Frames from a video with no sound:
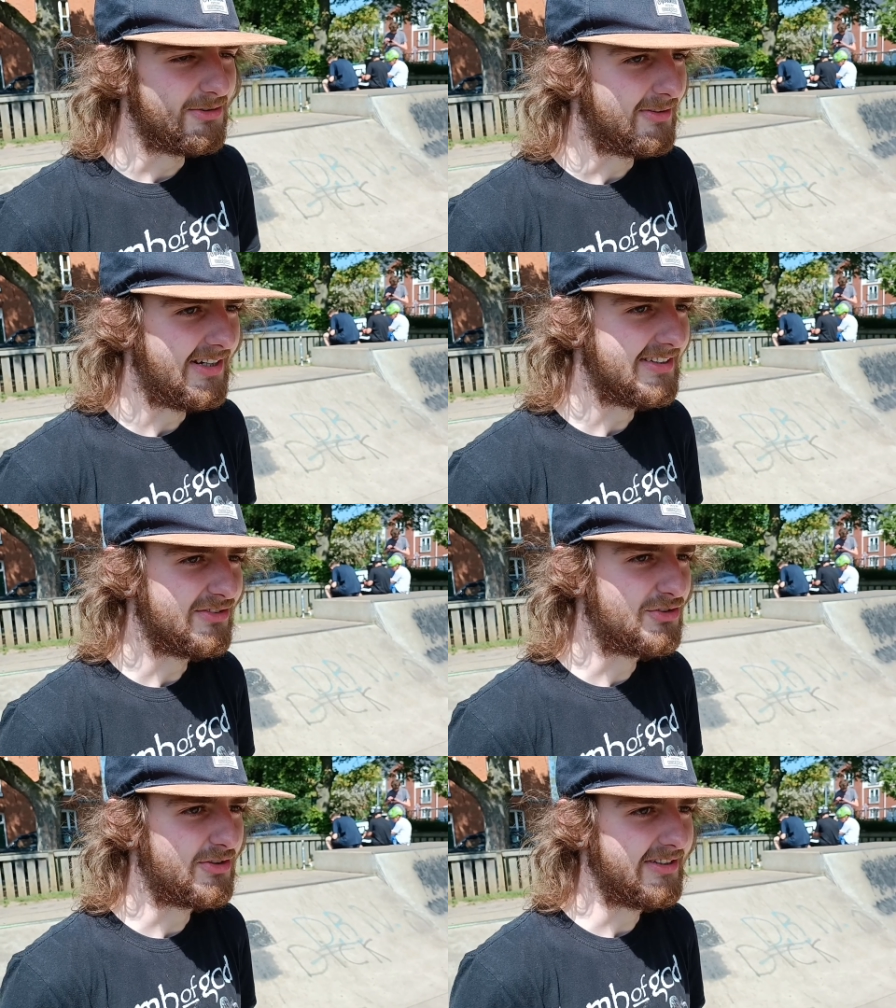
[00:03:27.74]
Not landed
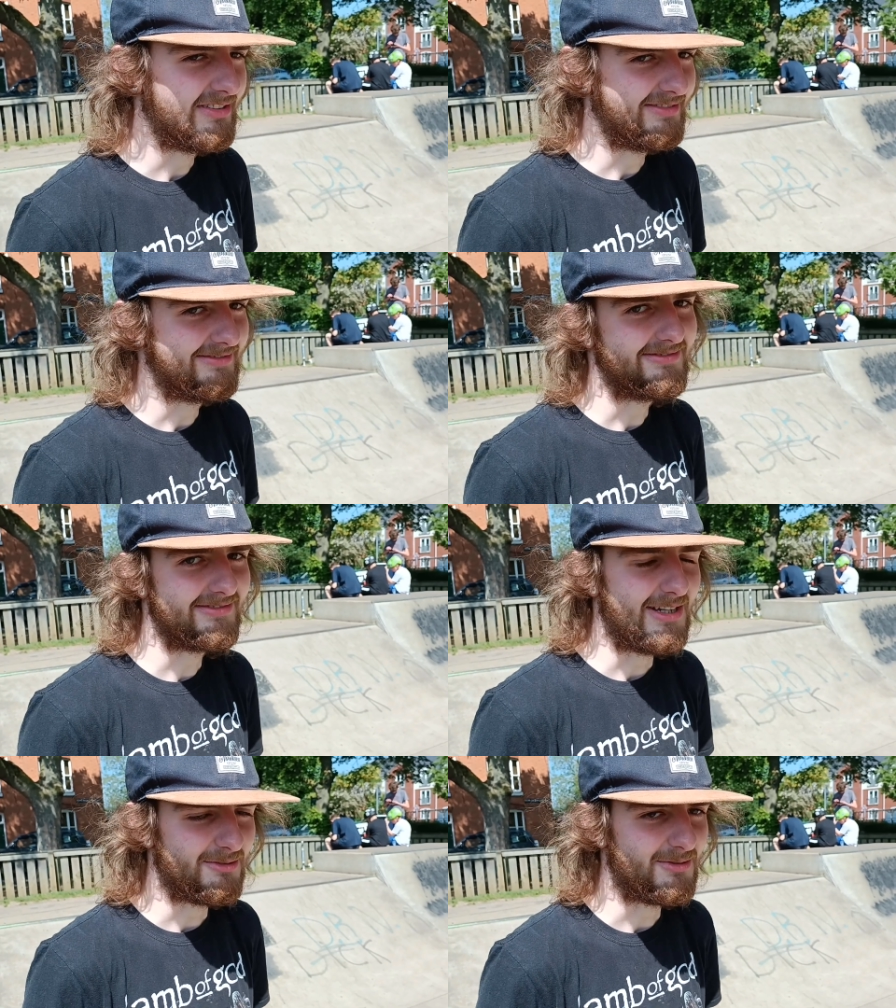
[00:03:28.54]
a trick.
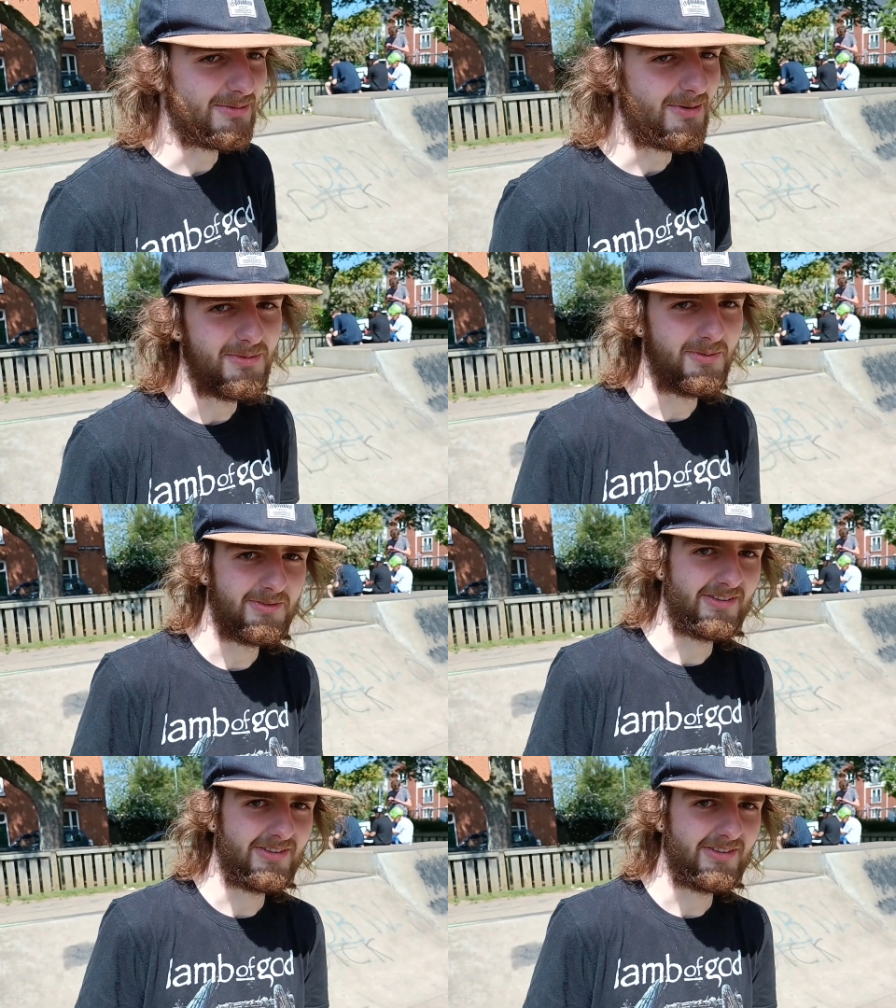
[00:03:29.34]
That was the problem.